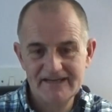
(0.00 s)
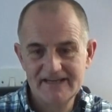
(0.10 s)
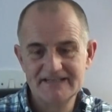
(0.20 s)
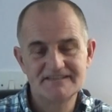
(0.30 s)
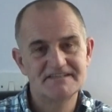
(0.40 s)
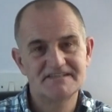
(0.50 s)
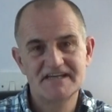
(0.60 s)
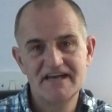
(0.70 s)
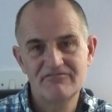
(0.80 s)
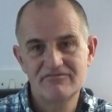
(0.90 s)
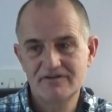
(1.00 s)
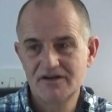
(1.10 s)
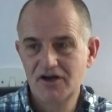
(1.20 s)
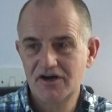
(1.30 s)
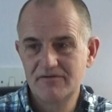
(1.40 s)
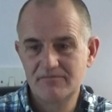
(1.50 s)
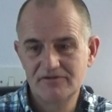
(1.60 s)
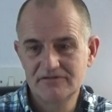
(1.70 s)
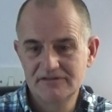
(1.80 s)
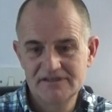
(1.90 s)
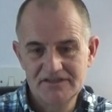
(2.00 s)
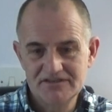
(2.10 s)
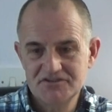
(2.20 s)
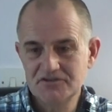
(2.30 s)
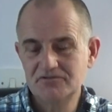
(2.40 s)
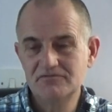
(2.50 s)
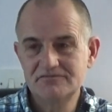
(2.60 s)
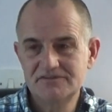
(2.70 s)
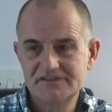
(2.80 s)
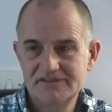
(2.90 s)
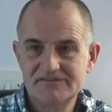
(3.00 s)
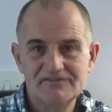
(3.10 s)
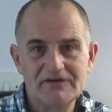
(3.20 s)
It's a safe and reliable tool to